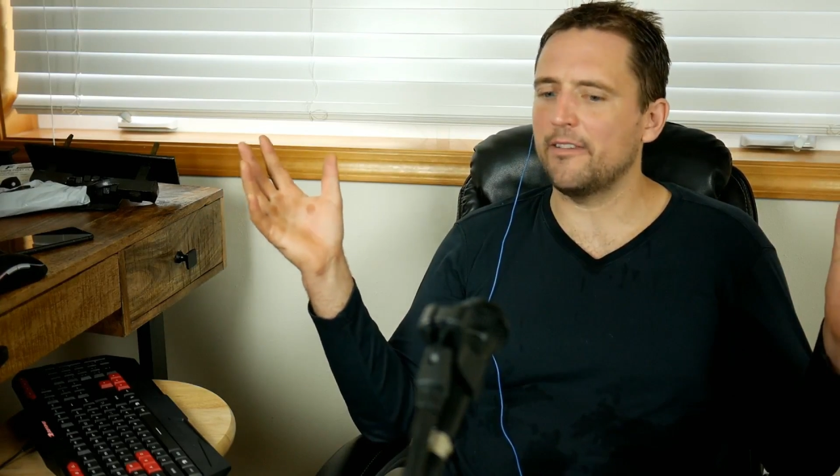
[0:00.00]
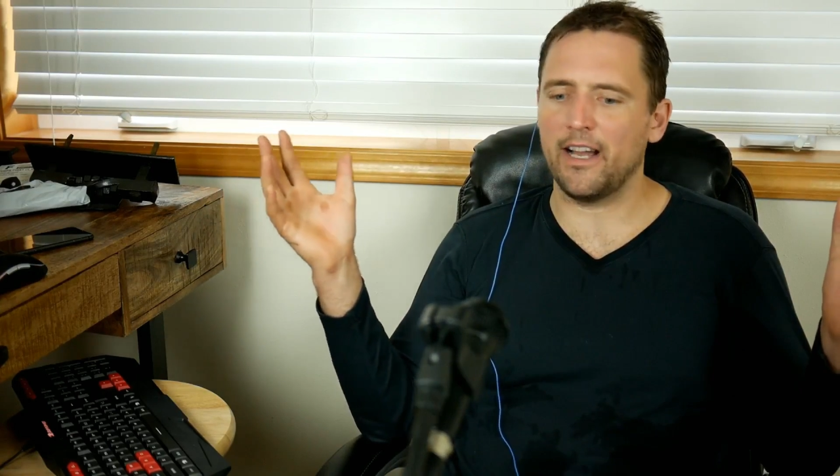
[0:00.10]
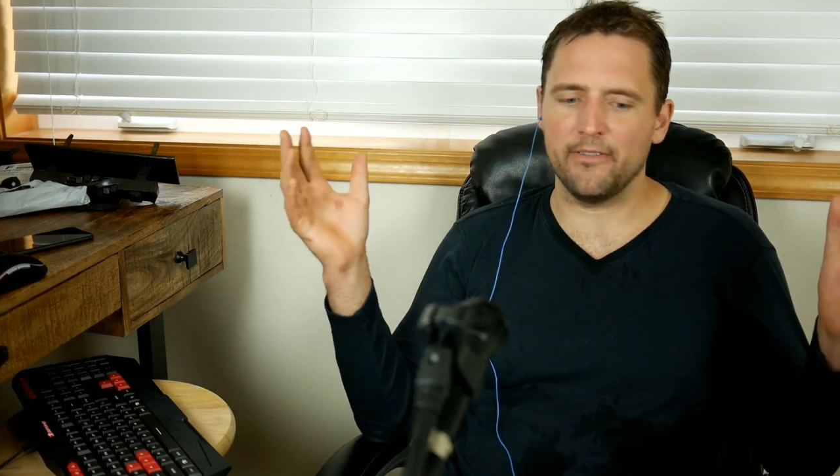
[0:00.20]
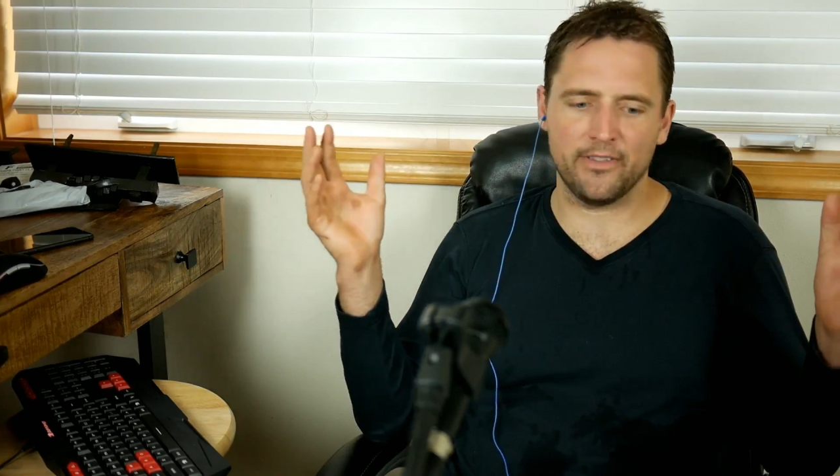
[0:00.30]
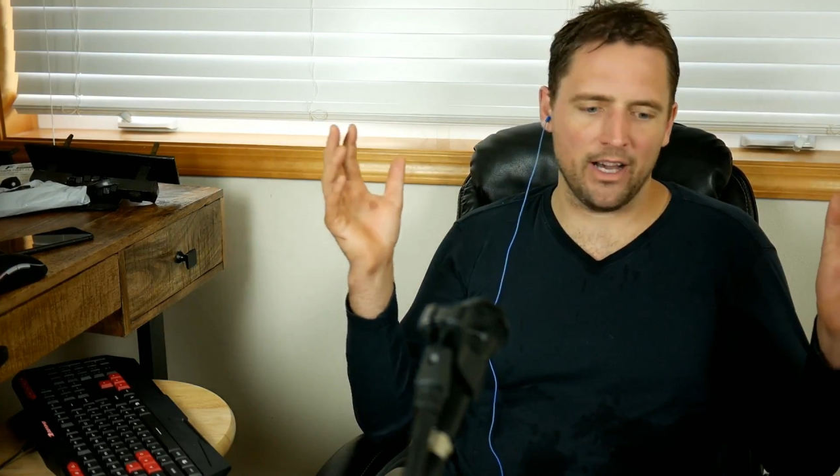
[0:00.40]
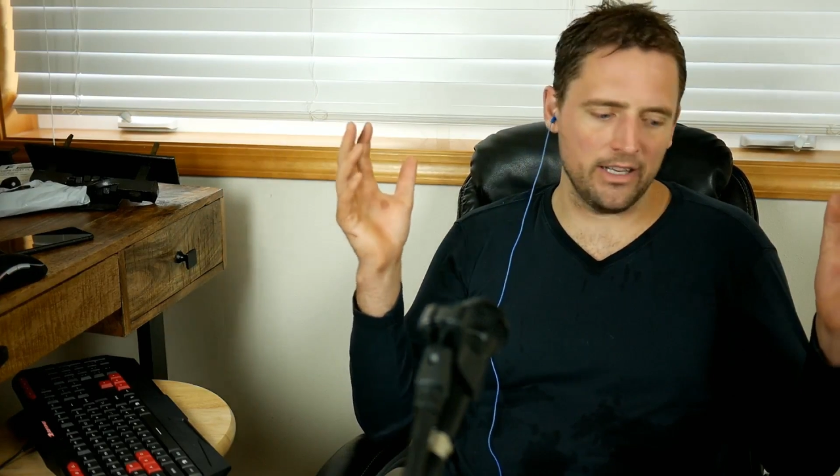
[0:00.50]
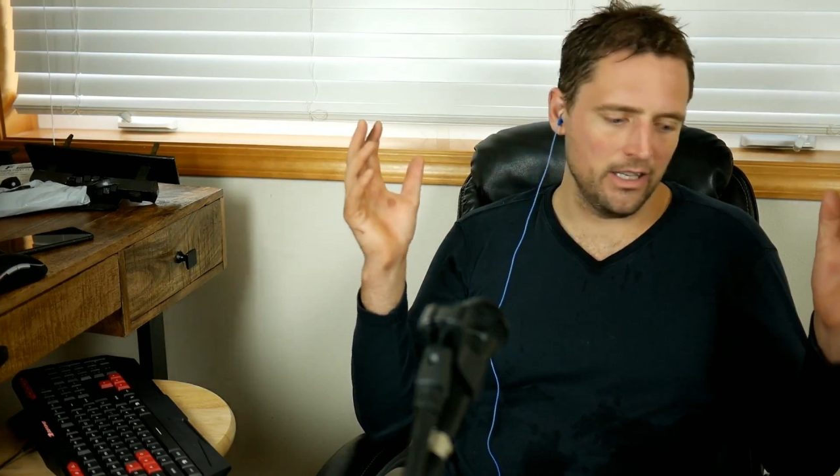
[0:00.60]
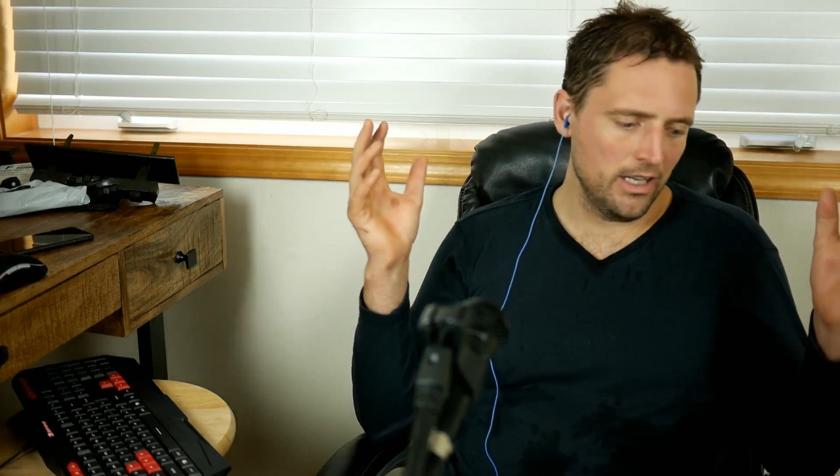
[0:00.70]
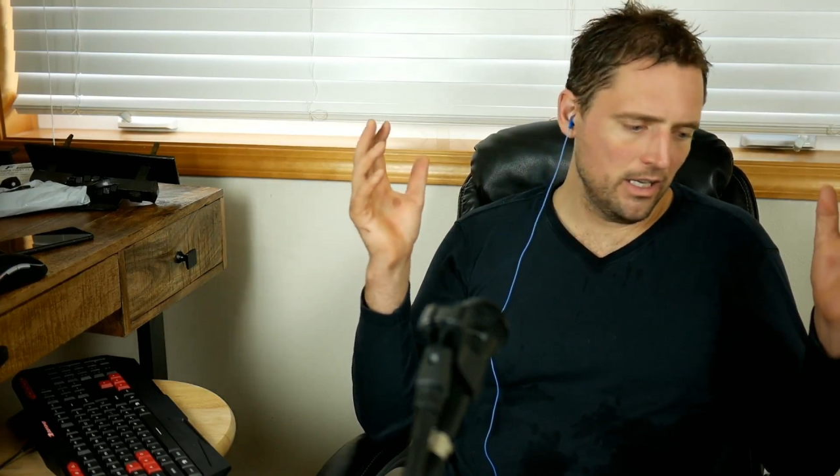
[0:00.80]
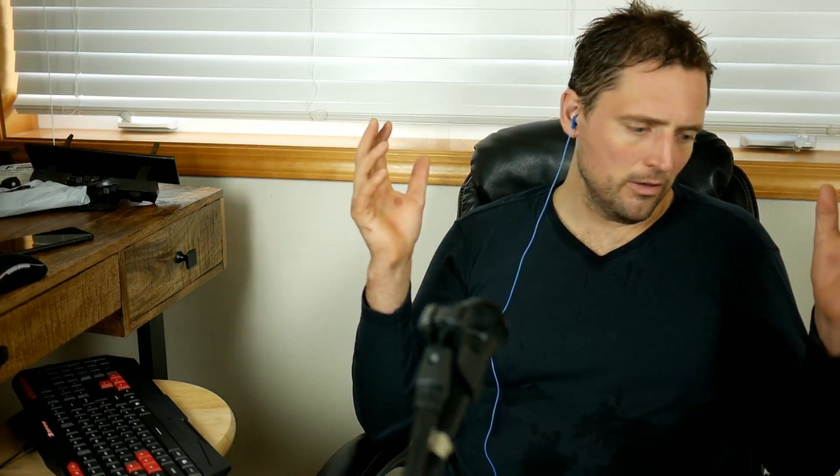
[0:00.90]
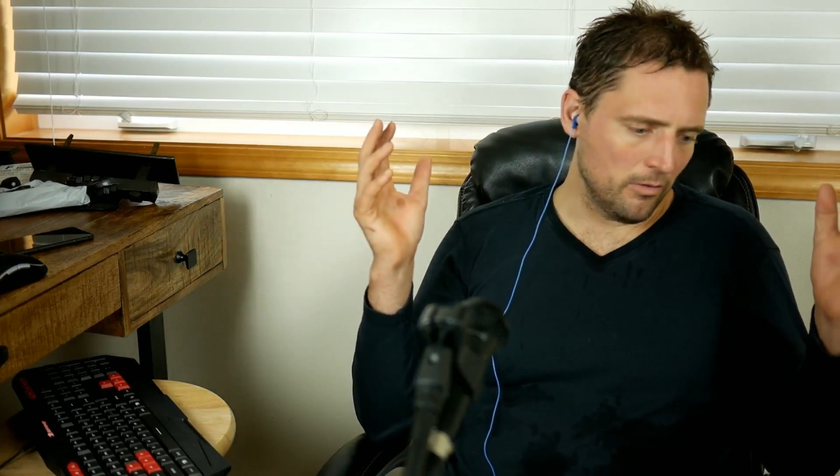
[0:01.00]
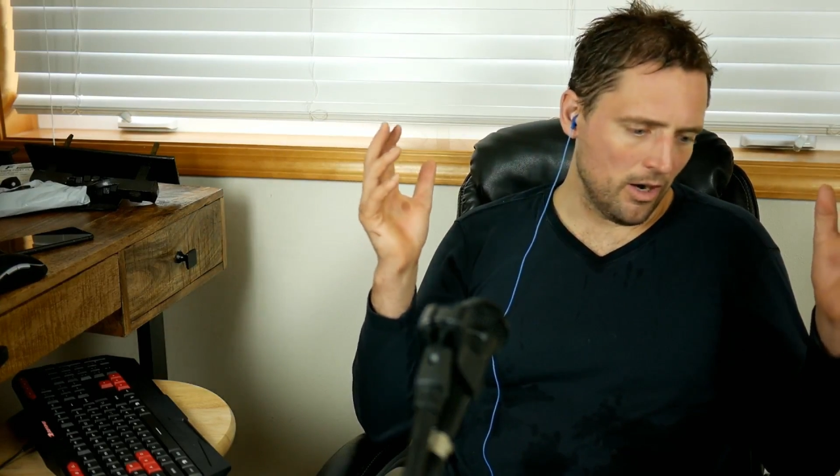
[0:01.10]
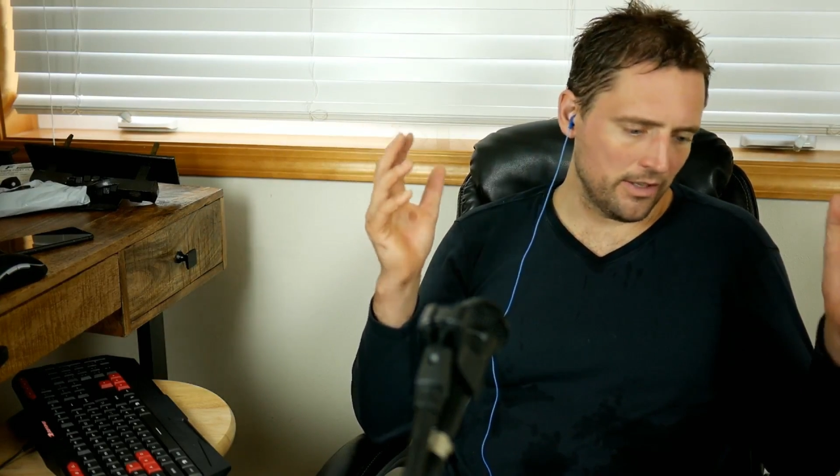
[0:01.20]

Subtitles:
I've thought wrong